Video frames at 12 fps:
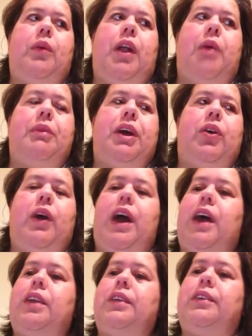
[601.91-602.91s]
Well, I'm gonna go
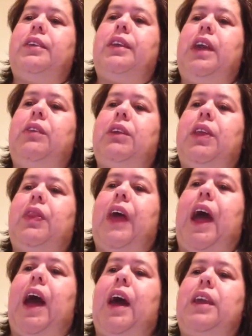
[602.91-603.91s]
ahead and leave it at
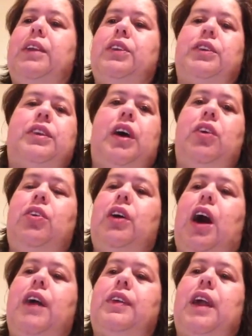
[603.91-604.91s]
that, and just tell you
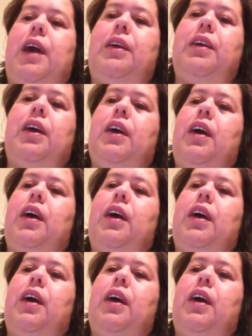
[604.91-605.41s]
guys that I.